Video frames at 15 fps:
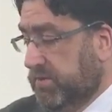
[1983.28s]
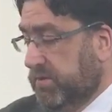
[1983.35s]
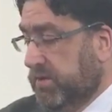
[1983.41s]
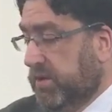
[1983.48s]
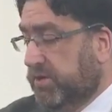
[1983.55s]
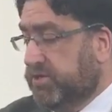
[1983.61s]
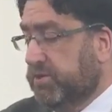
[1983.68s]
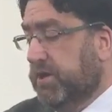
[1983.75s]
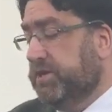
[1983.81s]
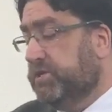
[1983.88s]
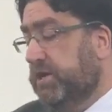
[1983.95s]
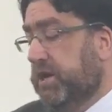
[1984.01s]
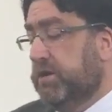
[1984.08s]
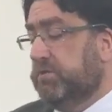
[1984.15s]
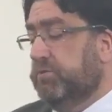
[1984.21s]
And so I
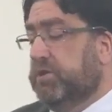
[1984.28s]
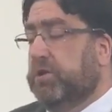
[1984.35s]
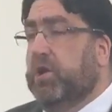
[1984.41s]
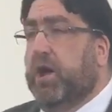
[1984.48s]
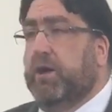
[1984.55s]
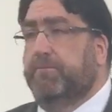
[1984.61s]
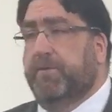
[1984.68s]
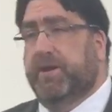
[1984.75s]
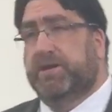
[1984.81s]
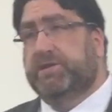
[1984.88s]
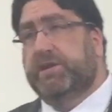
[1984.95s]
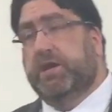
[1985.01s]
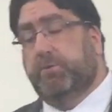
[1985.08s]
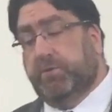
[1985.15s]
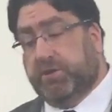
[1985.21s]
say it with love and I
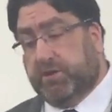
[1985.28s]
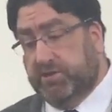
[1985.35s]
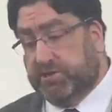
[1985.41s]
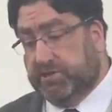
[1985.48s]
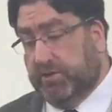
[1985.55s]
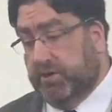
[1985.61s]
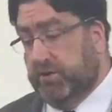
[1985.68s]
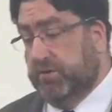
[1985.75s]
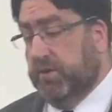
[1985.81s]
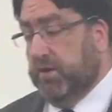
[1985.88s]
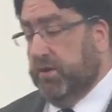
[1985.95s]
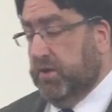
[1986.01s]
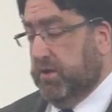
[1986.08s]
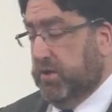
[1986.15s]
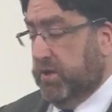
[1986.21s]
say it with concern
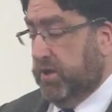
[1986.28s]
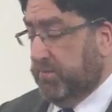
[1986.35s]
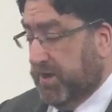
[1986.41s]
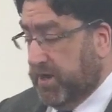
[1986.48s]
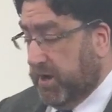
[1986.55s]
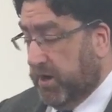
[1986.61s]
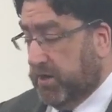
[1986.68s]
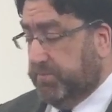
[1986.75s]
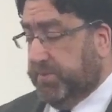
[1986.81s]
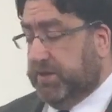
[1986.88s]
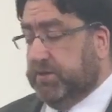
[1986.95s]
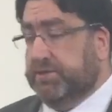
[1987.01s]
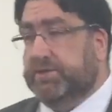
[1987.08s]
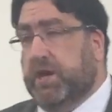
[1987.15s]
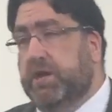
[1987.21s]
in my heart,
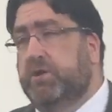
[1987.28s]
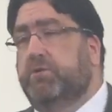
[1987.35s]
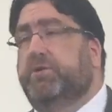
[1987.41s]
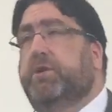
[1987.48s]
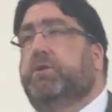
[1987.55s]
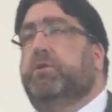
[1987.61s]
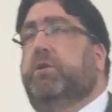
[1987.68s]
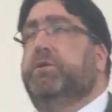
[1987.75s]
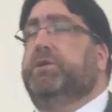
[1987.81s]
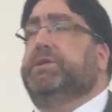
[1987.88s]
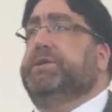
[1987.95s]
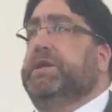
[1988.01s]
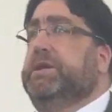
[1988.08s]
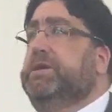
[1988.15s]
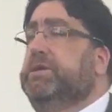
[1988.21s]
because I know that God
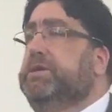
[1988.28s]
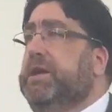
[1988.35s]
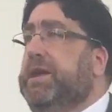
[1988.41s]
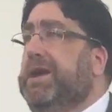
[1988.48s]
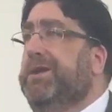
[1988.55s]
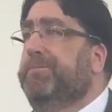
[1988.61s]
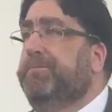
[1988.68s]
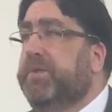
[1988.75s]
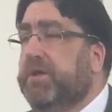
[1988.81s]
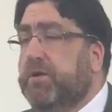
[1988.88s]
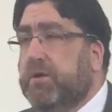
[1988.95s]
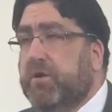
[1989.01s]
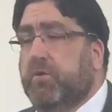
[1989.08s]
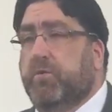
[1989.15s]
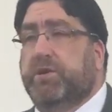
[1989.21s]
has set a day
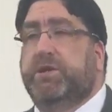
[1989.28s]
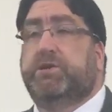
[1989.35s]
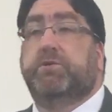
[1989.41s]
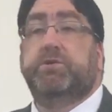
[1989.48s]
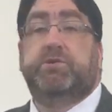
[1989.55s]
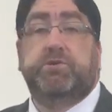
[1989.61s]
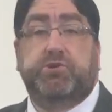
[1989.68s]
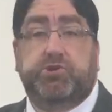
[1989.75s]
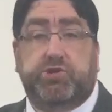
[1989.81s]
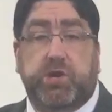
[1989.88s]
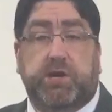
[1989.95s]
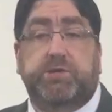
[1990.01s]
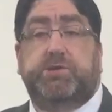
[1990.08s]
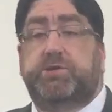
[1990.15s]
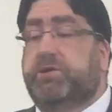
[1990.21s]
when he's going to
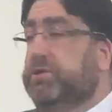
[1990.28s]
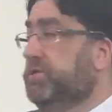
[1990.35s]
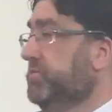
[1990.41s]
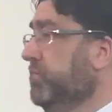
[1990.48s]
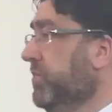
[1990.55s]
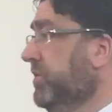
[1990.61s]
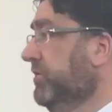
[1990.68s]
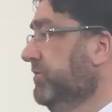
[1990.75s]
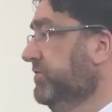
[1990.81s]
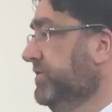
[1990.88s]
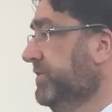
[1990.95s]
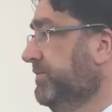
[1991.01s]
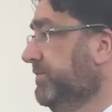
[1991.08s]
judge this world.